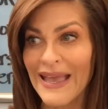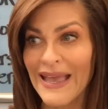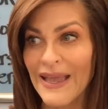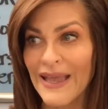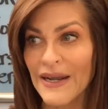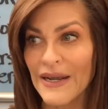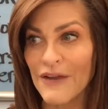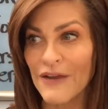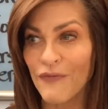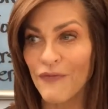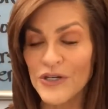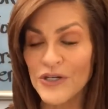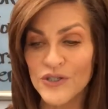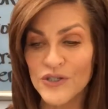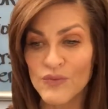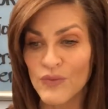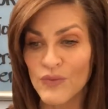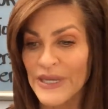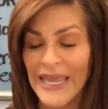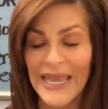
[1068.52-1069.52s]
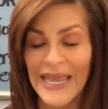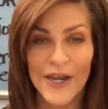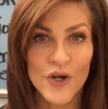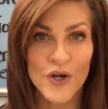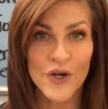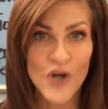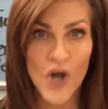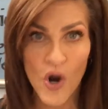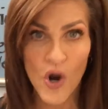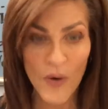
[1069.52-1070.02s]
And if we, we
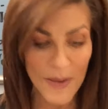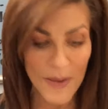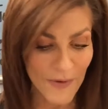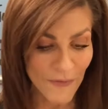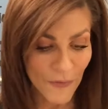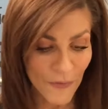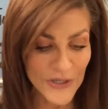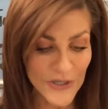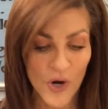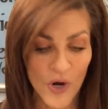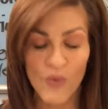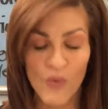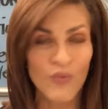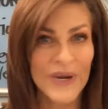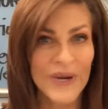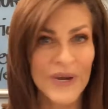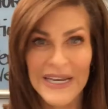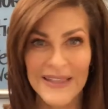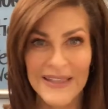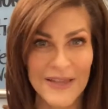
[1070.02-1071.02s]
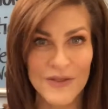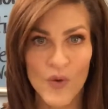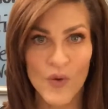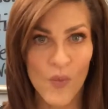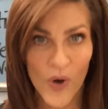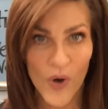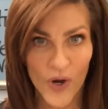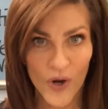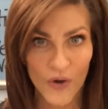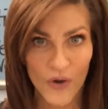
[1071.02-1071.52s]
can't know Him if we don't read in the
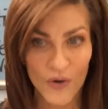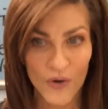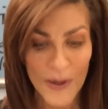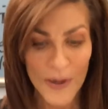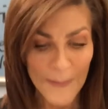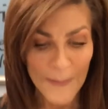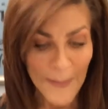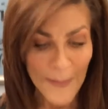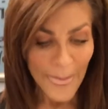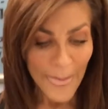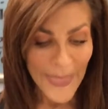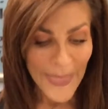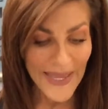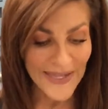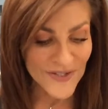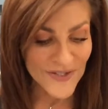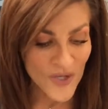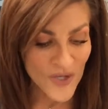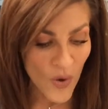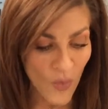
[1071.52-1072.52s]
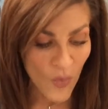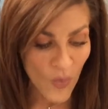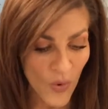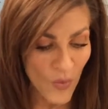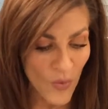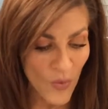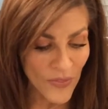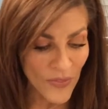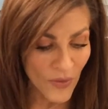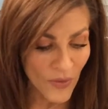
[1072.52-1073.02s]
Word. And so
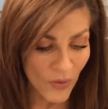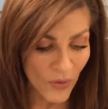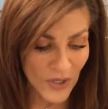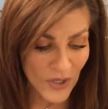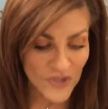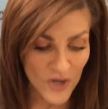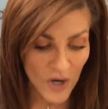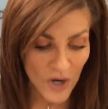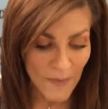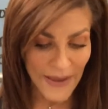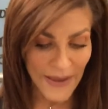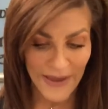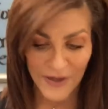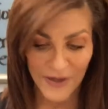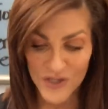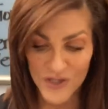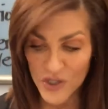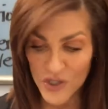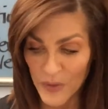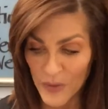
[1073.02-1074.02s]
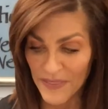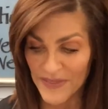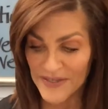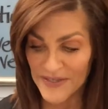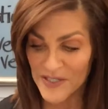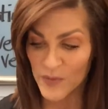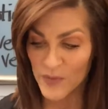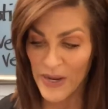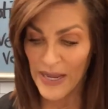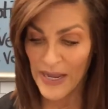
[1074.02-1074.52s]
when the Lord showed me how to do it
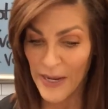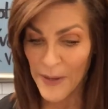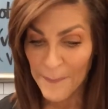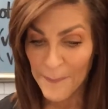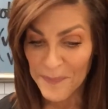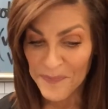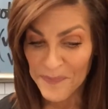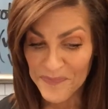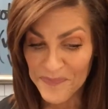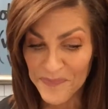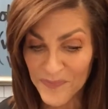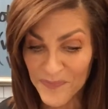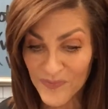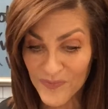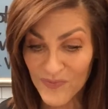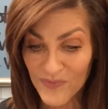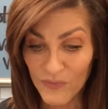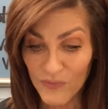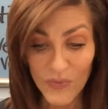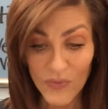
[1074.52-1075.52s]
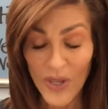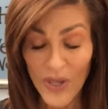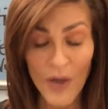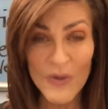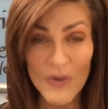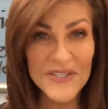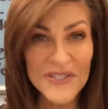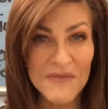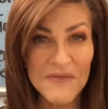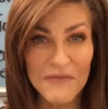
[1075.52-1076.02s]
this way,
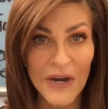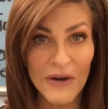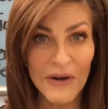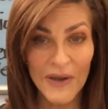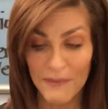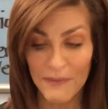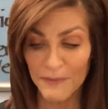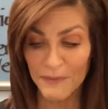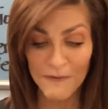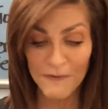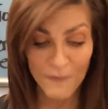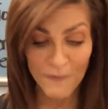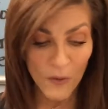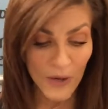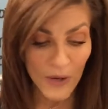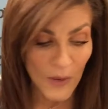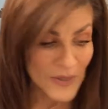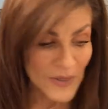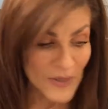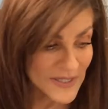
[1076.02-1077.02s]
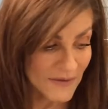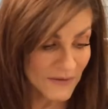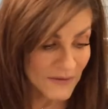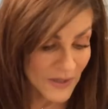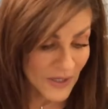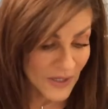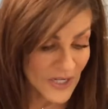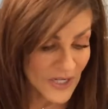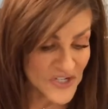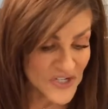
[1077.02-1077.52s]
I wasn't very, before, I
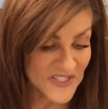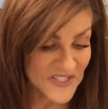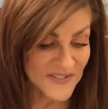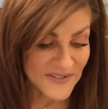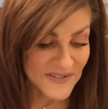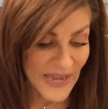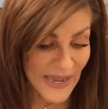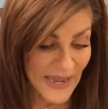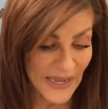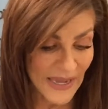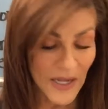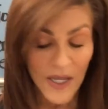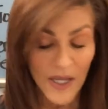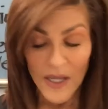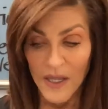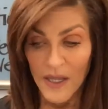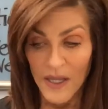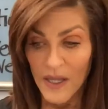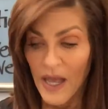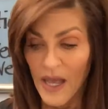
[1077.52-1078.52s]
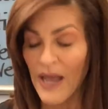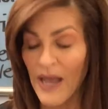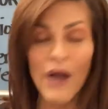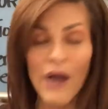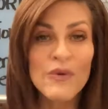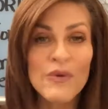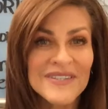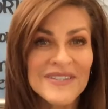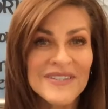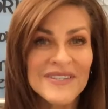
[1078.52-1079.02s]
wasn't going to just stay,
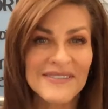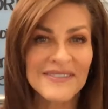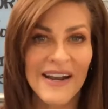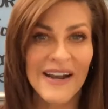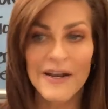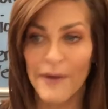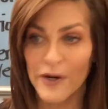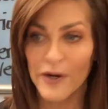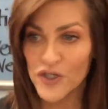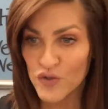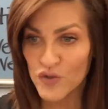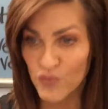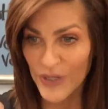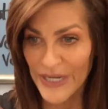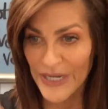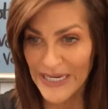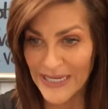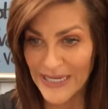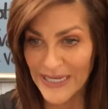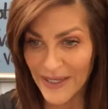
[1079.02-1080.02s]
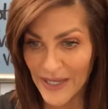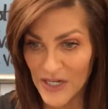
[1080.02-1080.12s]
I wasn't excited about just reading